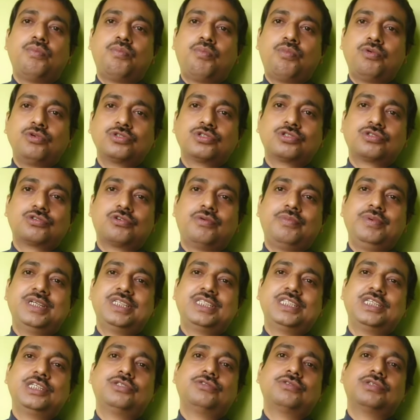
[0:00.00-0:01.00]
post-COVID
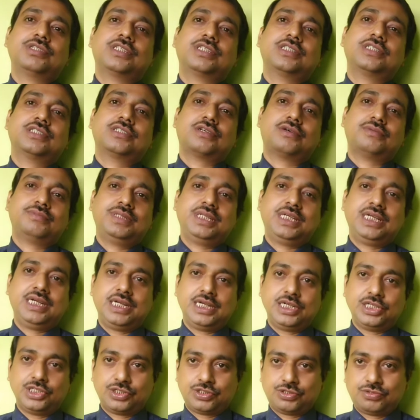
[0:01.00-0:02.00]
situations of the
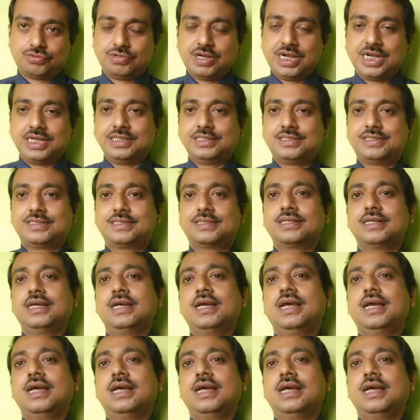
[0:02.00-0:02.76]
English students